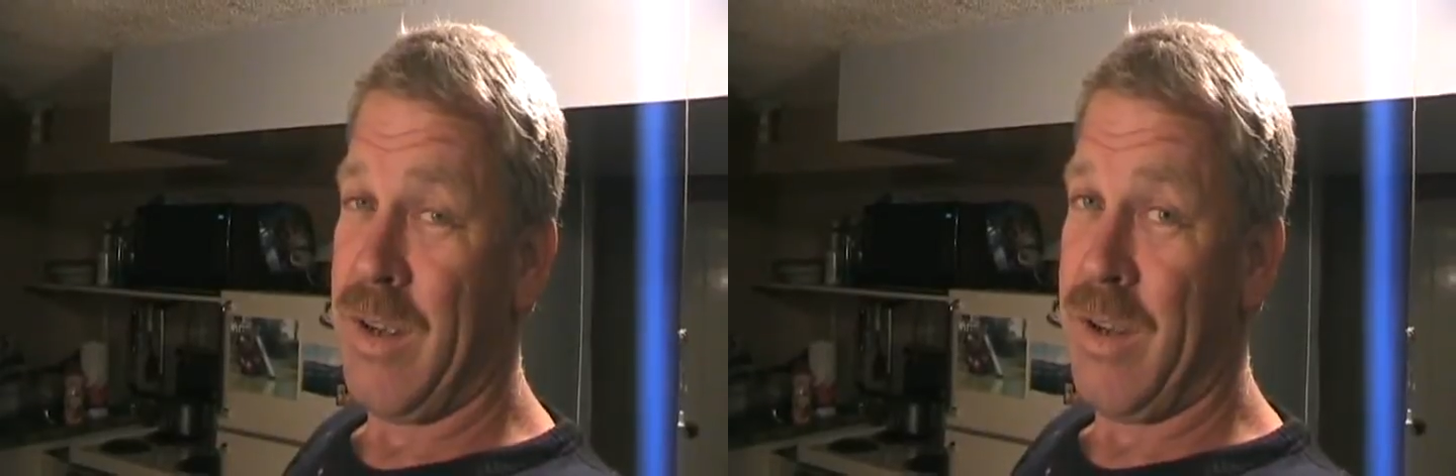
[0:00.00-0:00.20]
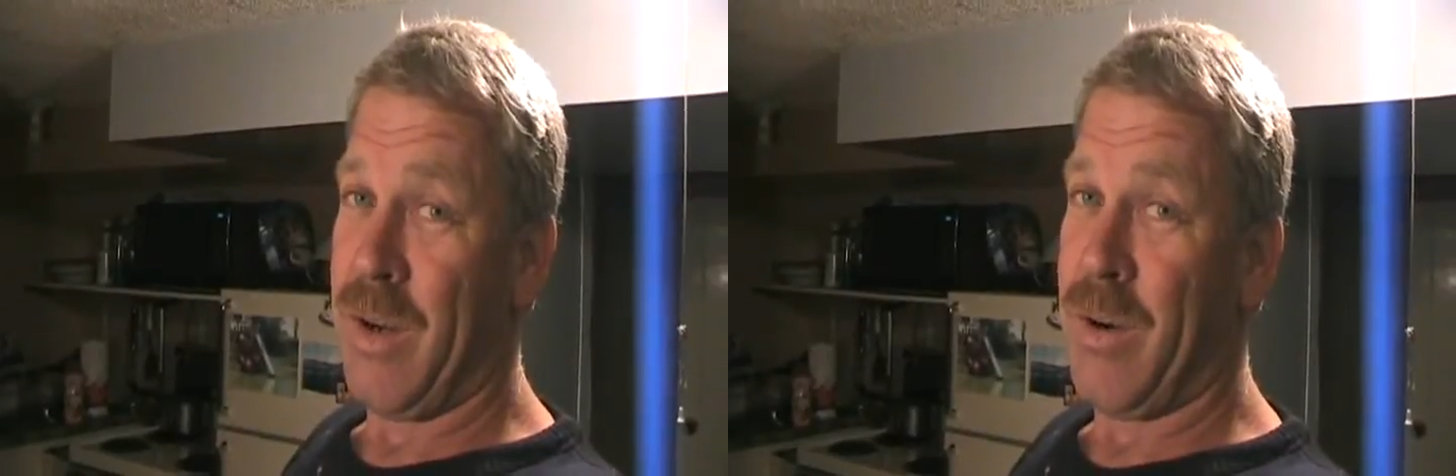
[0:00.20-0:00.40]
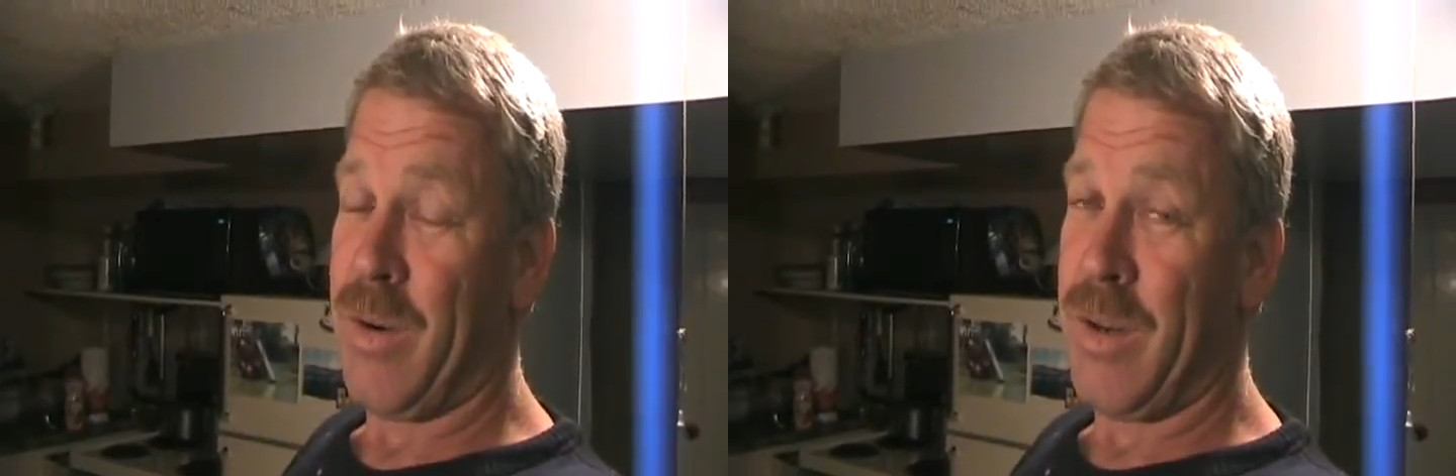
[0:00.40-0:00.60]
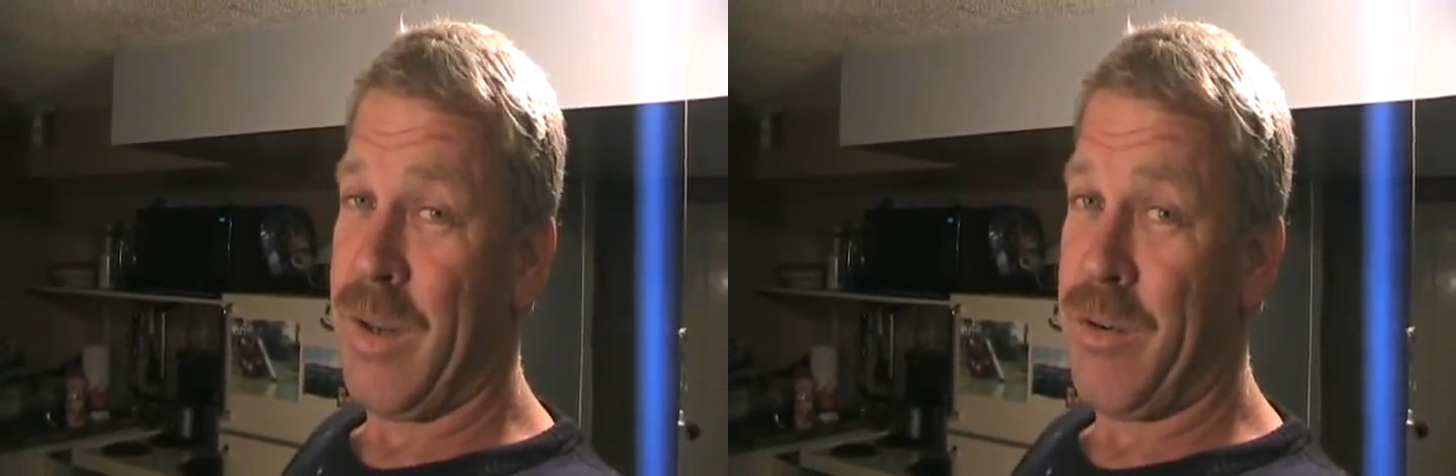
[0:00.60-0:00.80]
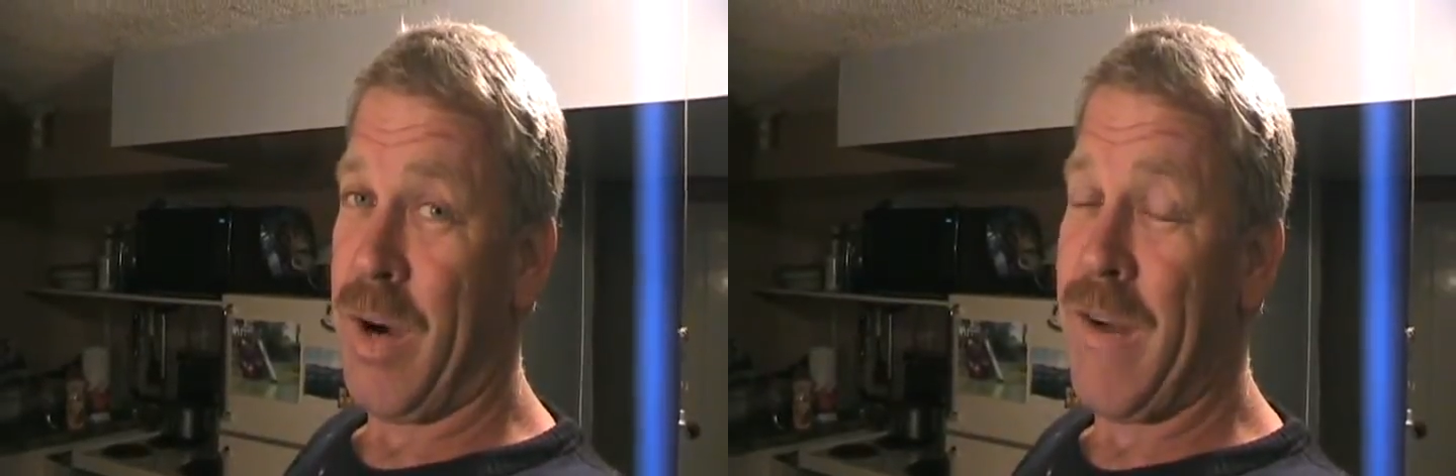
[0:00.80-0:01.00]
You know,
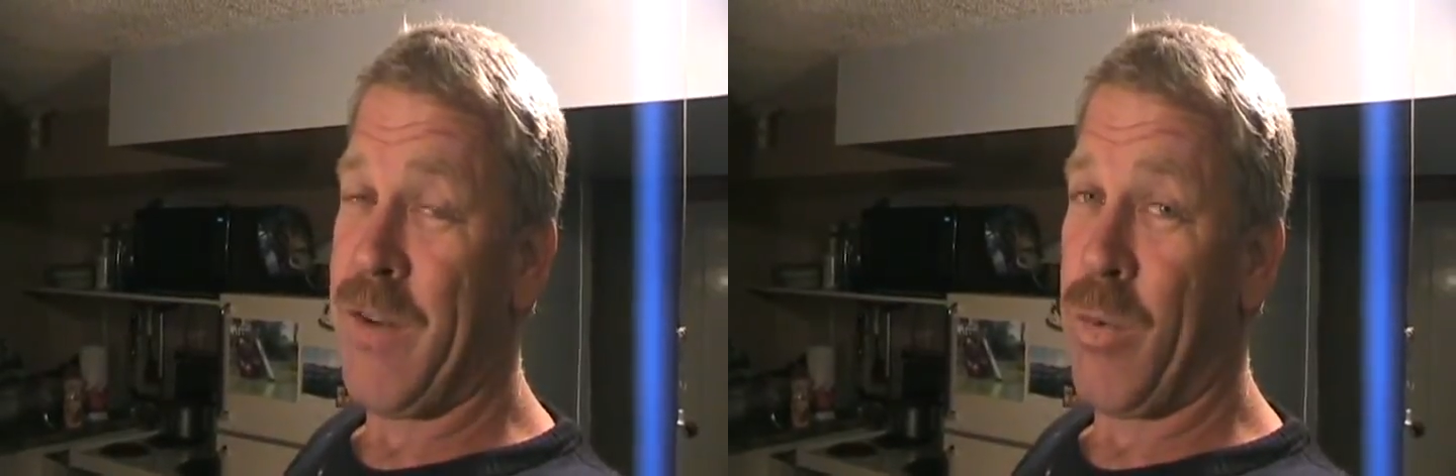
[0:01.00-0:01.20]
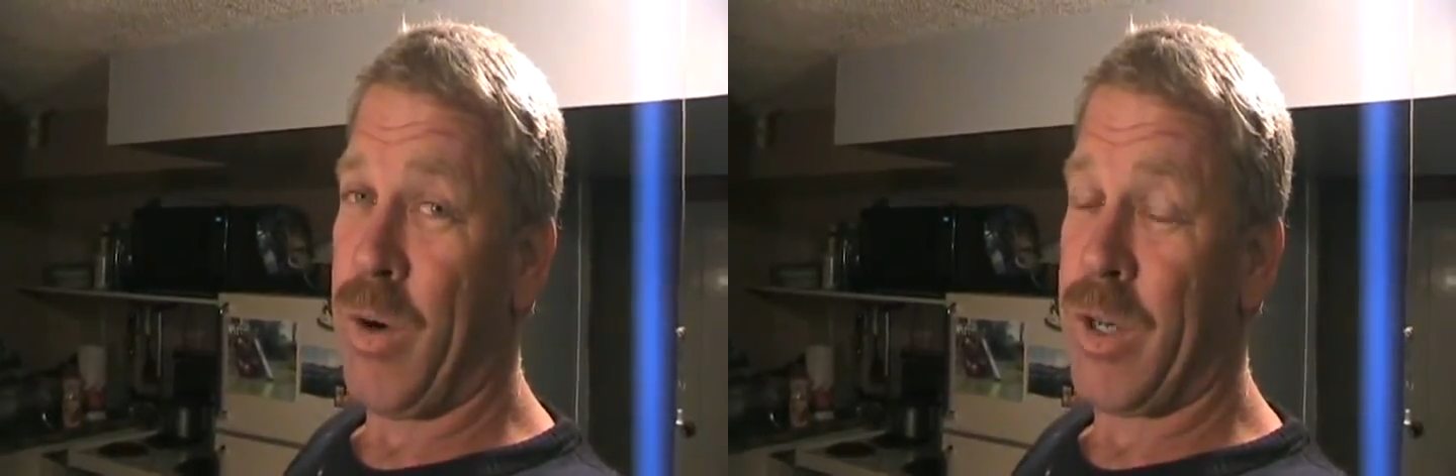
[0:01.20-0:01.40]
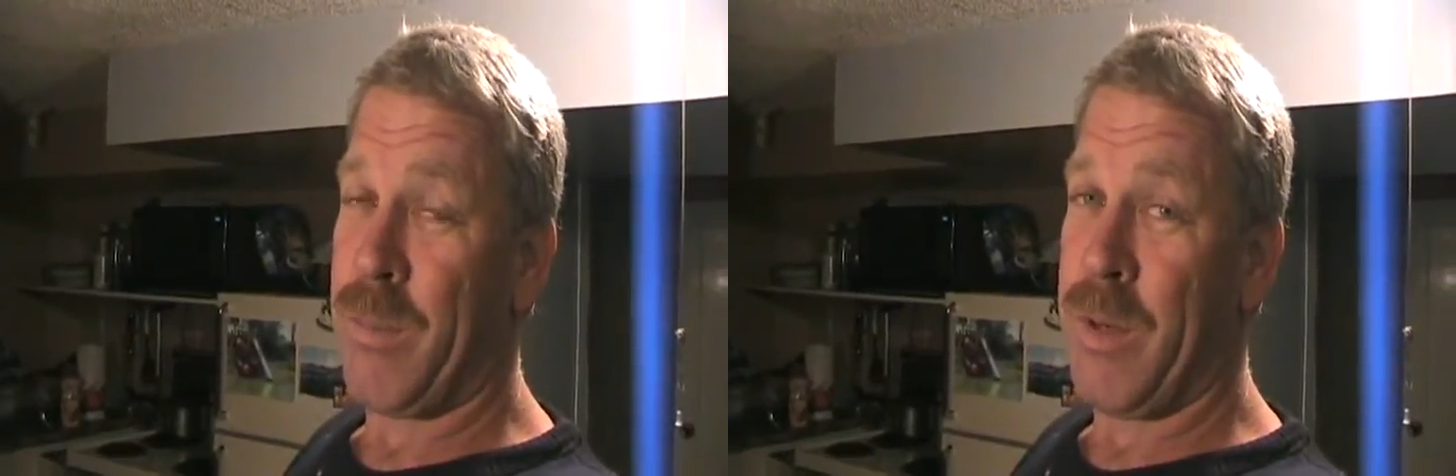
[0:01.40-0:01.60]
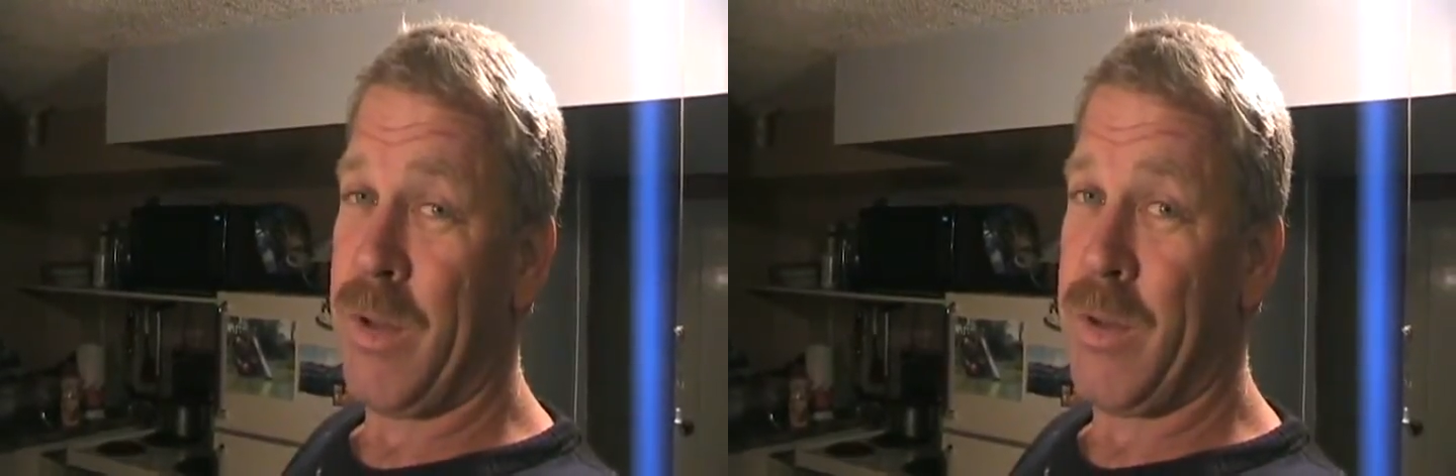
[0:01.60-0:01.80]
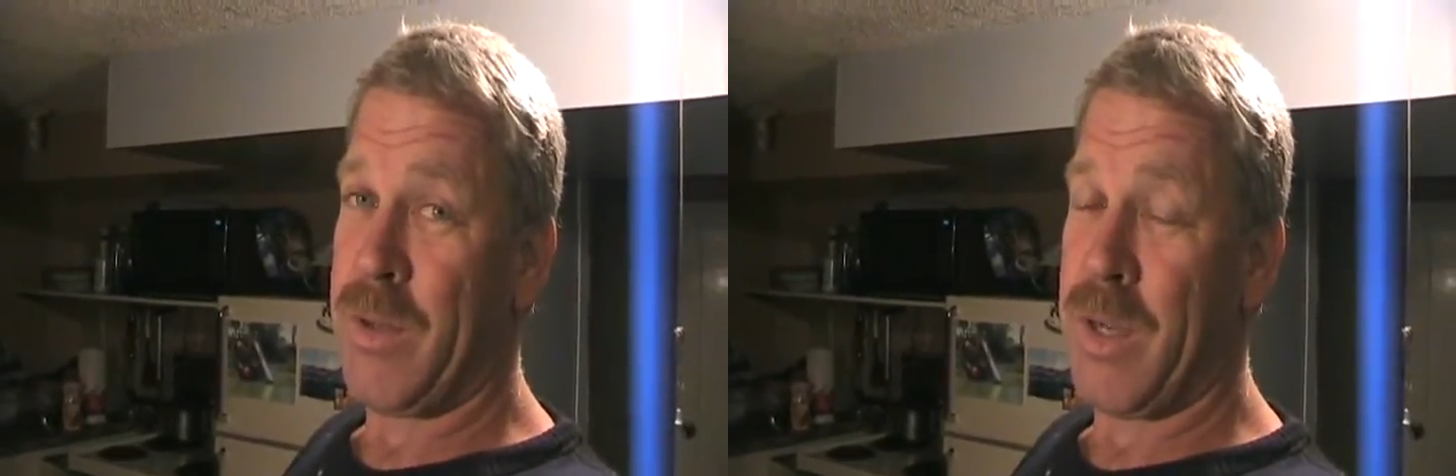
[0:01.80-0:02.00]
the drive to work to
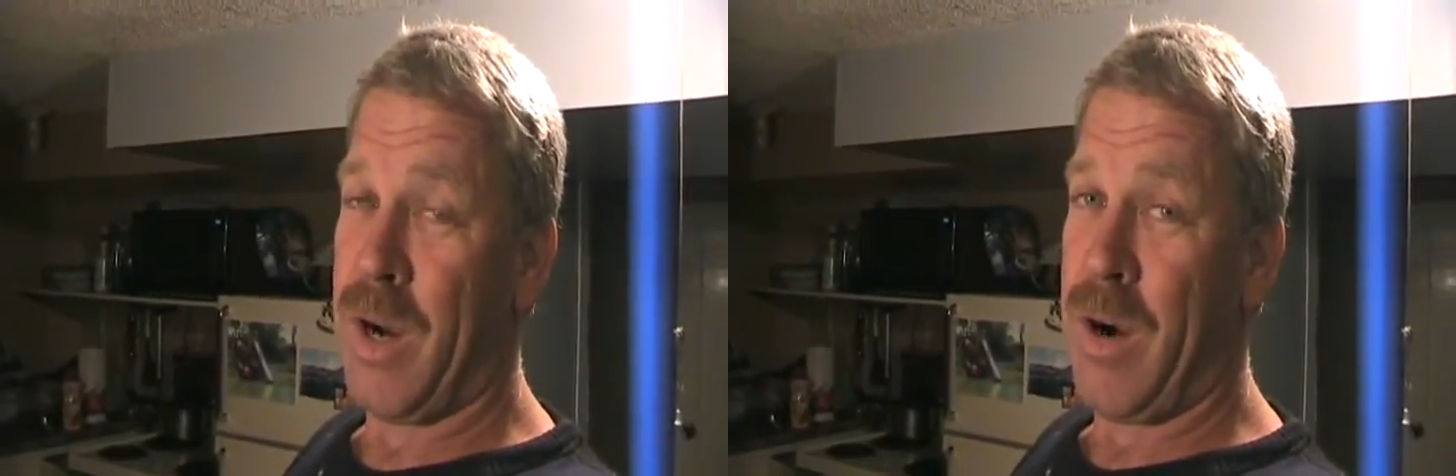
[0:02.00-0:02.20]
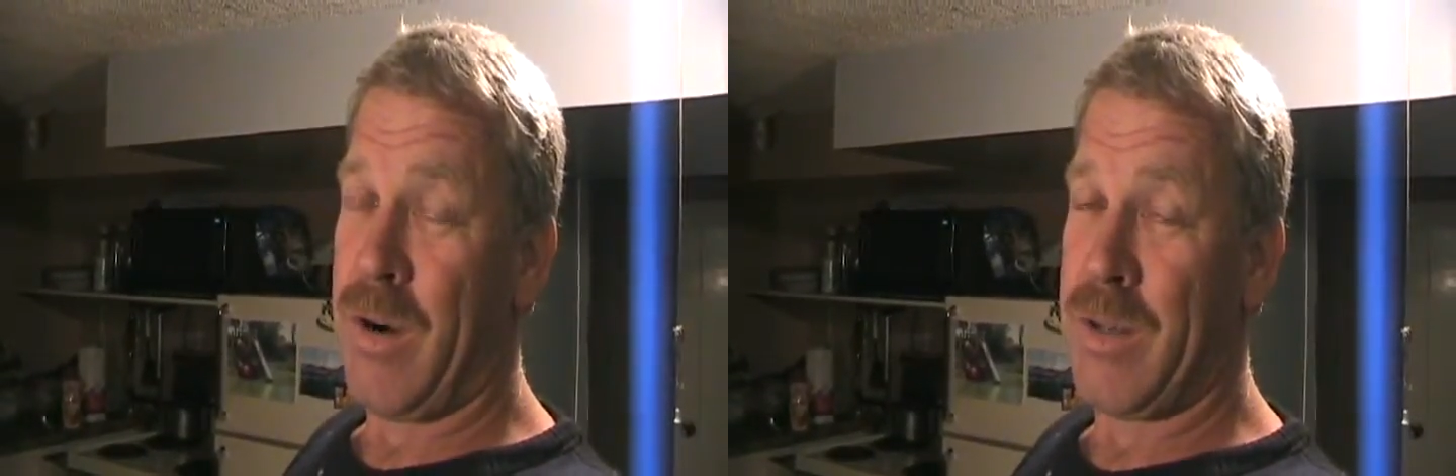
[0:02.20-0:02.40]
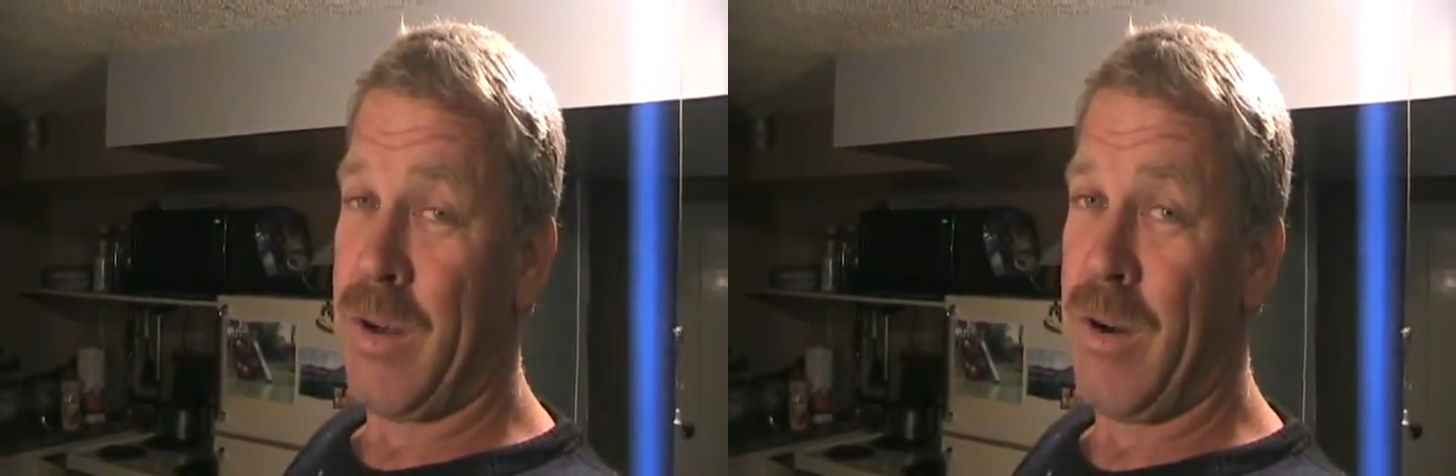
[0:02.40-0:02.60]
build those cars,